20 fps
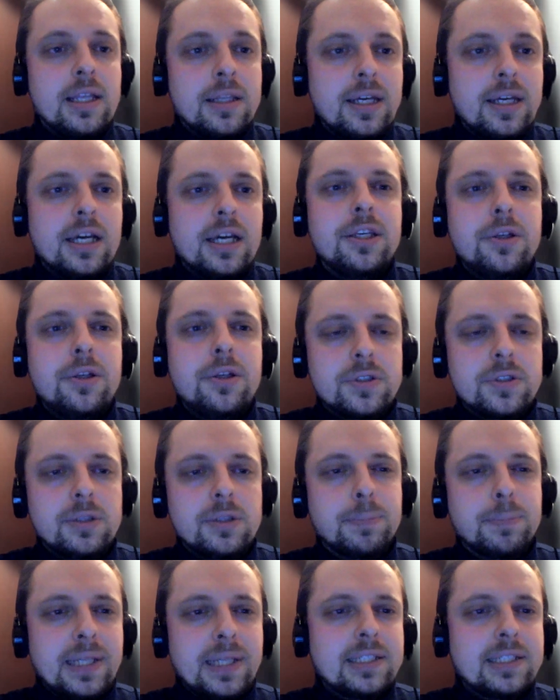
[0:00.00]
they are
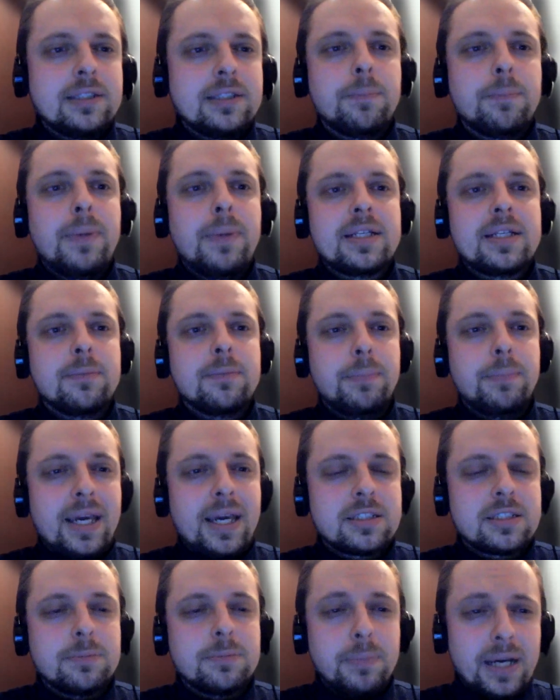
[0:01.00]
using
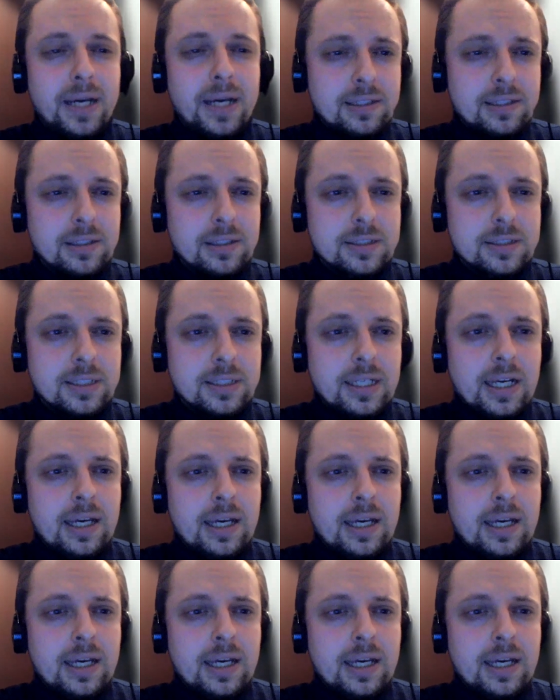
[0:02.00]
platinum-based metals,